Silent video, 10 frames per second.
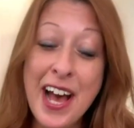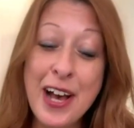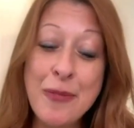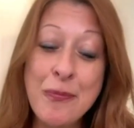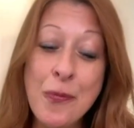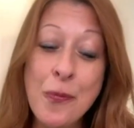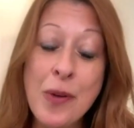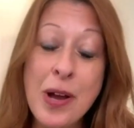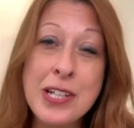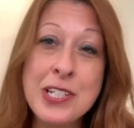Um,
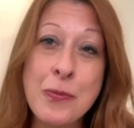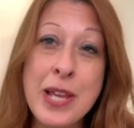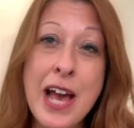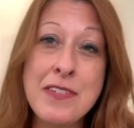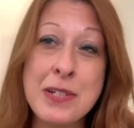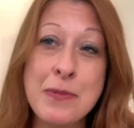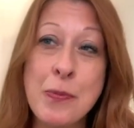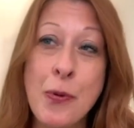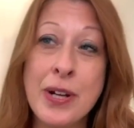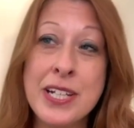and so we have some
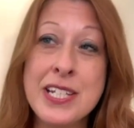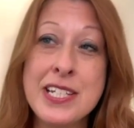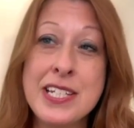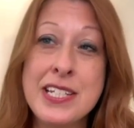important